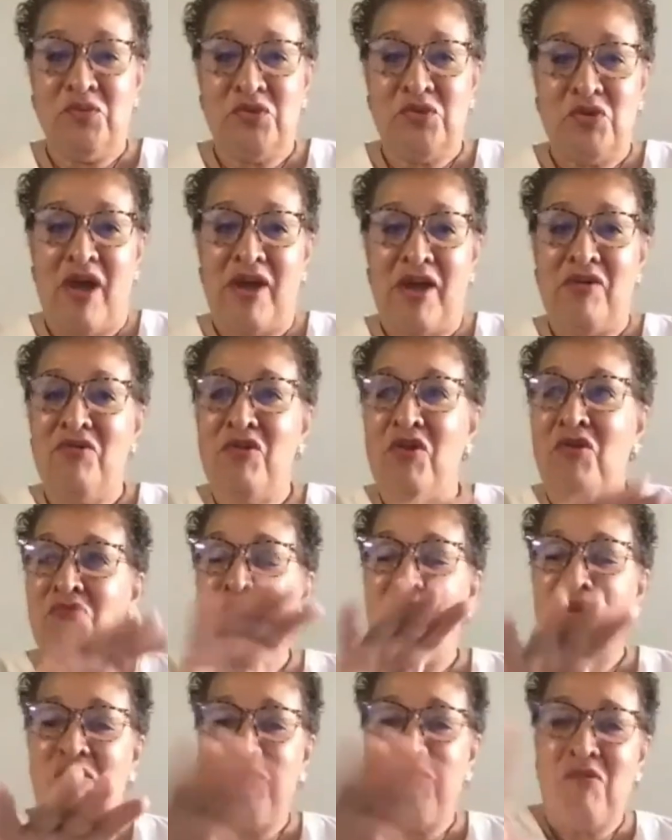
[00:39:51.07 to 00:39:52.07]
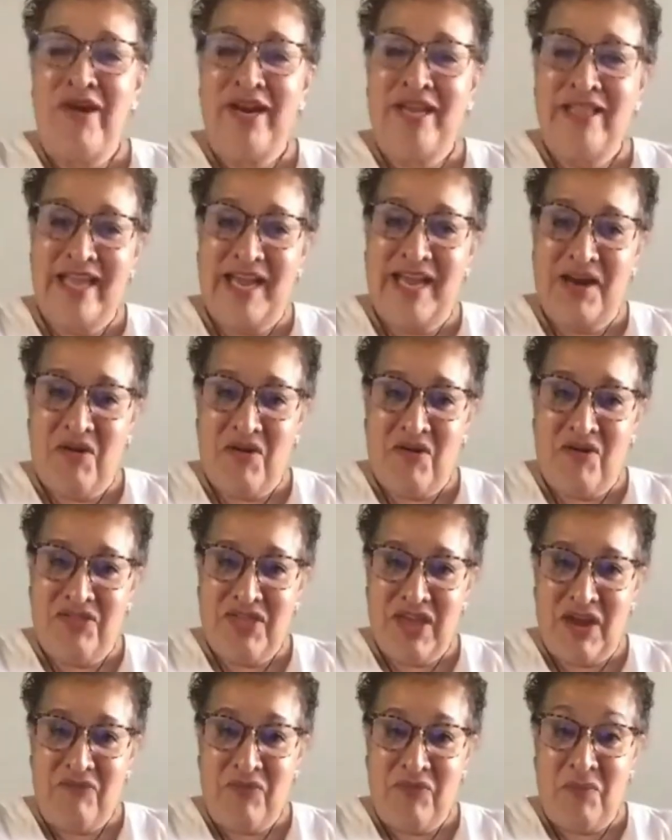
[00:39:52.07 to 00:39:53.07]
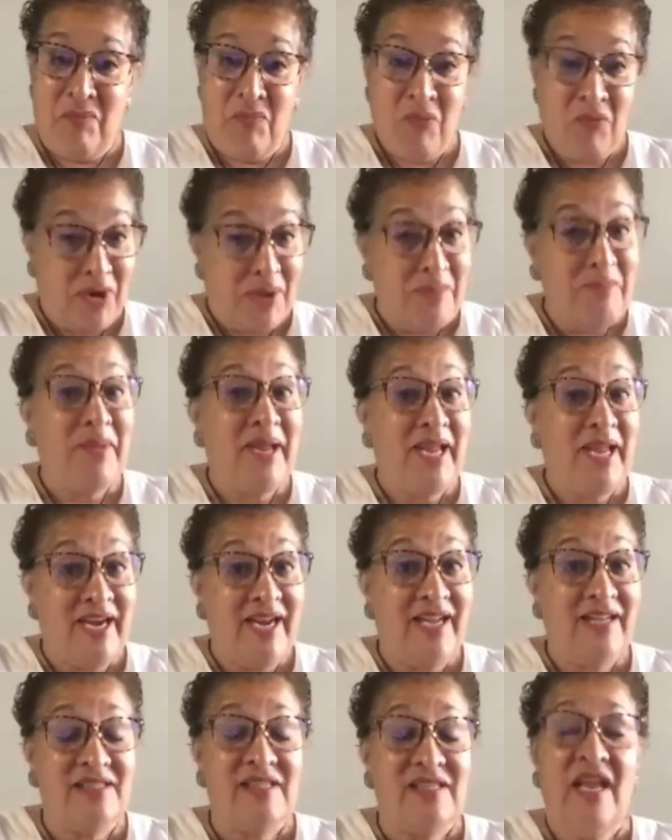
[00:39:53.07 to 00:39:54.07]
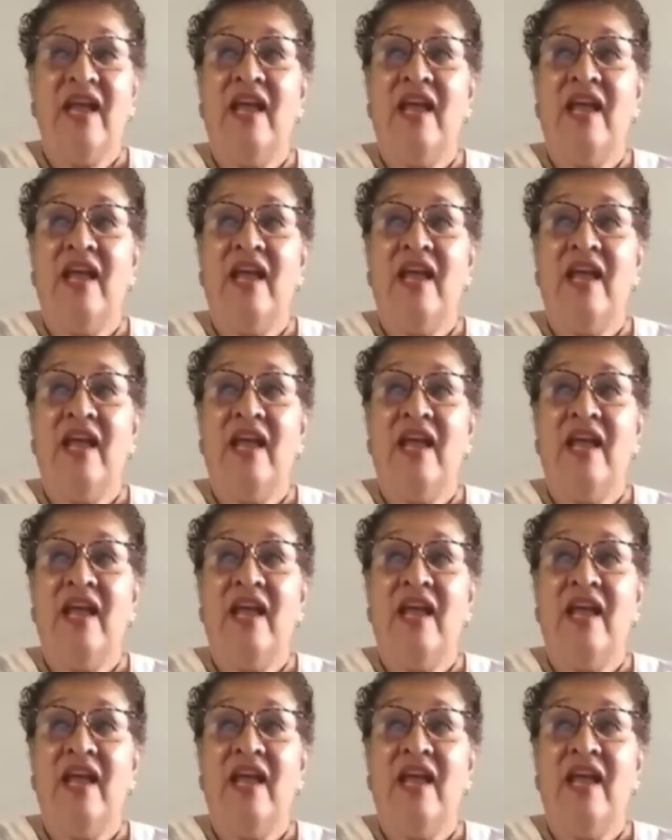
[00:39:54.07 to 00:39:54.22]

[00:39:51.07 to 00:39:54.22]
So I don't know if we ever want to let go of that for board meetings,